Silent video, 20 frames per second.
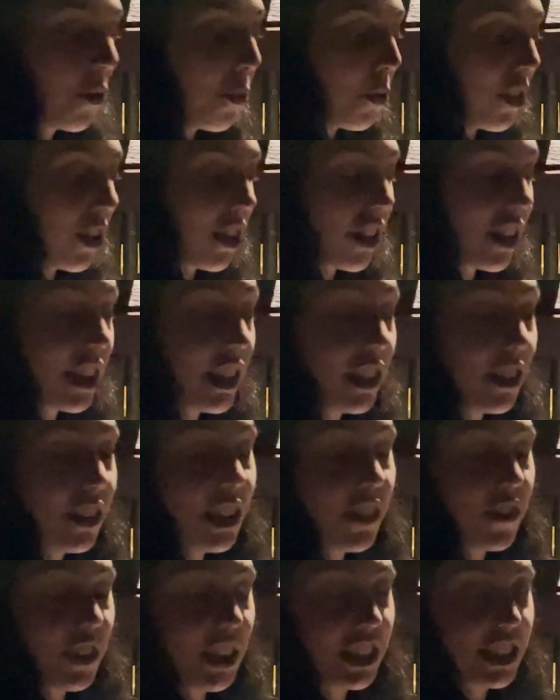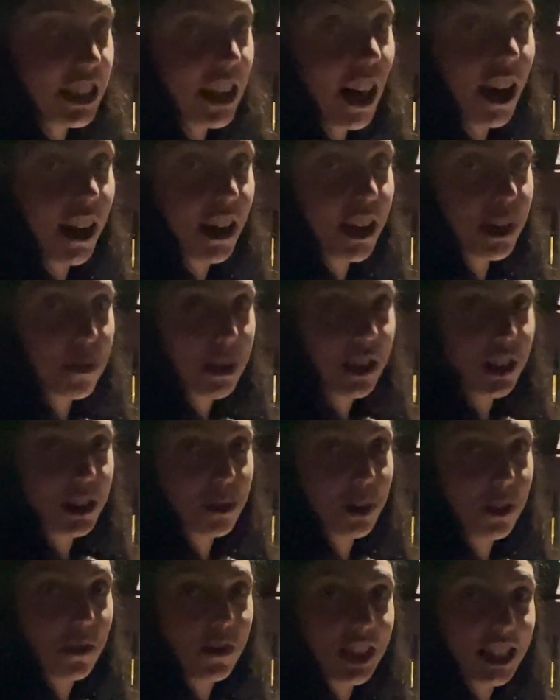We're clearly very tired because
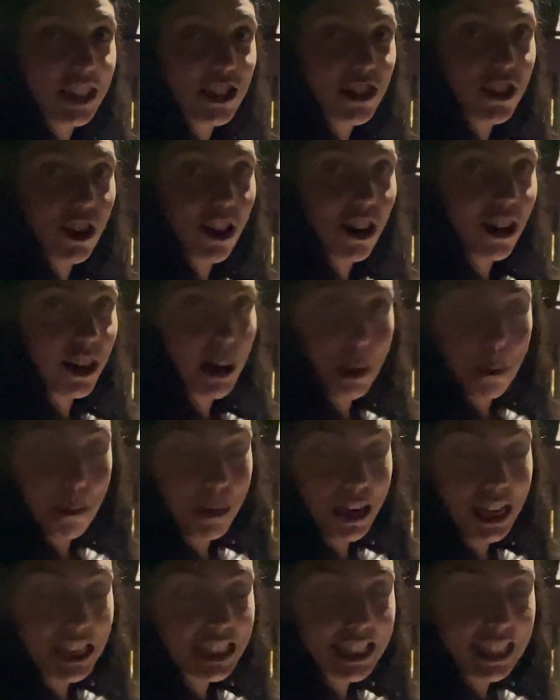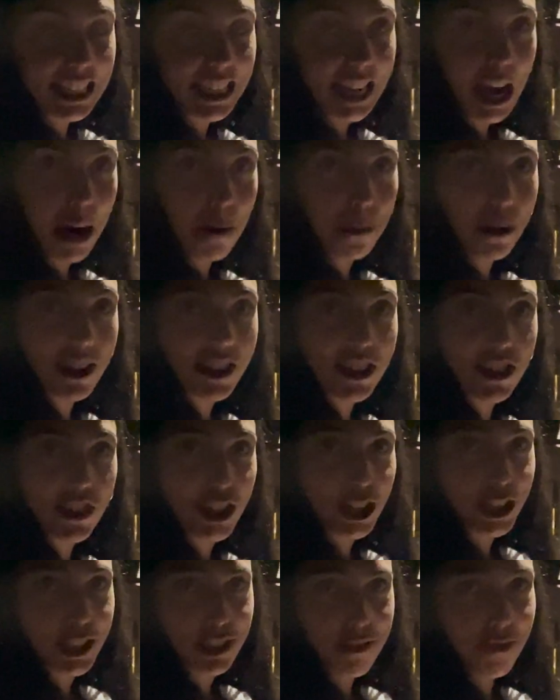we ditched our amazing camera to
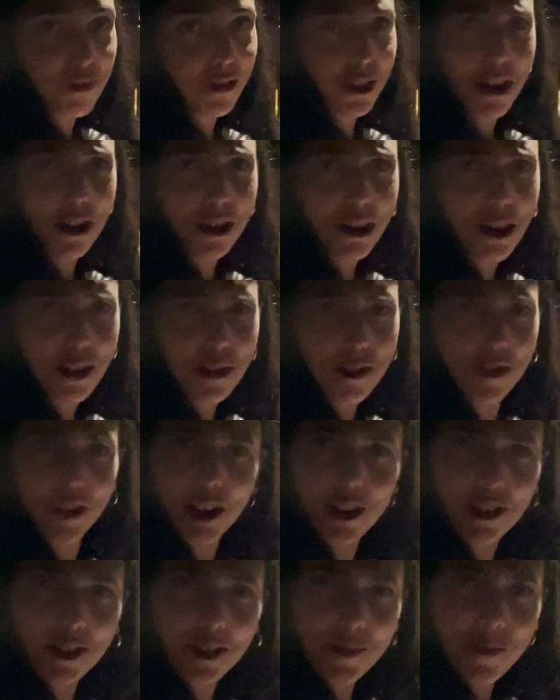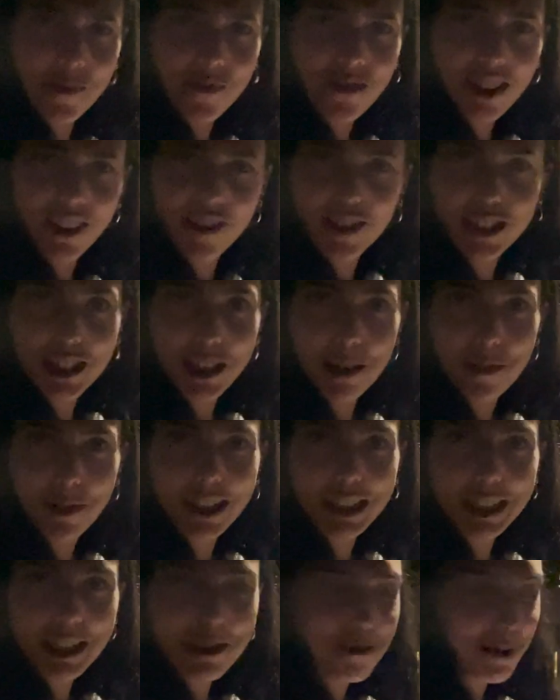just vlog on a phone for some
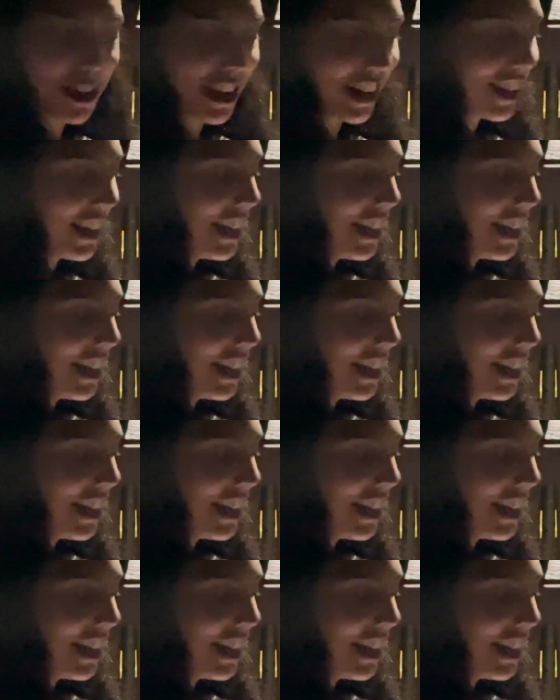reason, but